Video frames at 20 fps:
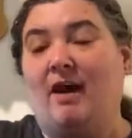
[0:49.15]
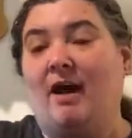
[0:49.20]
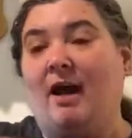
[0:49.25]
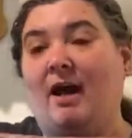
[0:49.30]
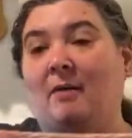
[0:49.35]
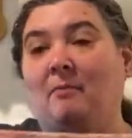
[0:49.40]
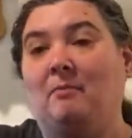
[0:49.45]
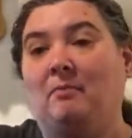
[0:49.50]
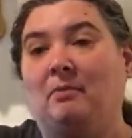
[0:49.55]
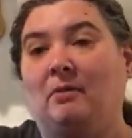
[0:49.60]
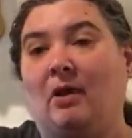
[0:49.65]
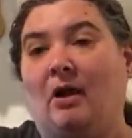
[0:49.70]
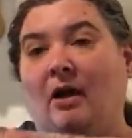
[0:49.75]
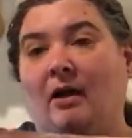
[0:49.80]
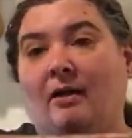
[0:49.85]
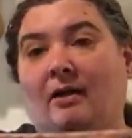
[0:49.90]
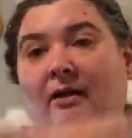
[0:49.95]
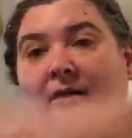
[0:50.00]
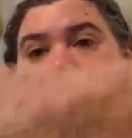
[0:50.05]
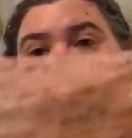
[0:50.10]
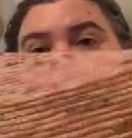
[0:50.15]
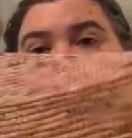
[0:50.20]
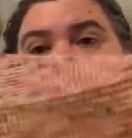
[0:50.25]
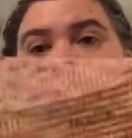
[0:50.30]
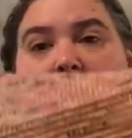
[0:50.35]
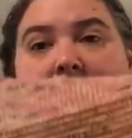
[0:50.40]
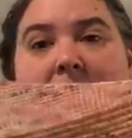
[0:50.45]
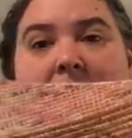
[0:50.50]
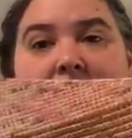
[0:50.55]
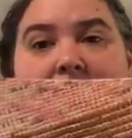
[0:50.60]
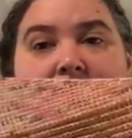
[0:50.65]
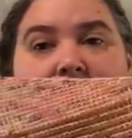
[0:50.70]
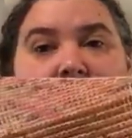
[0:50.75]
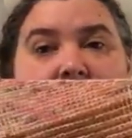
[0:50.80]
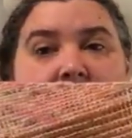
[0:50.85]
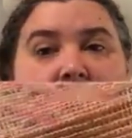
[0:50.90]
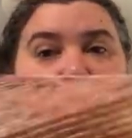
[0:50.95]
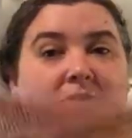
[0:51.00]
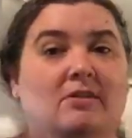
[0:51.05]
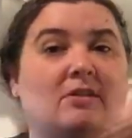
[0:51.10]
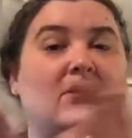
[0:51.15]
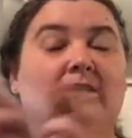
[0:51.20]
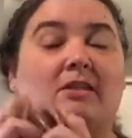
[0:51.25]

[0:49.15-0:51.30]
I block my shawls at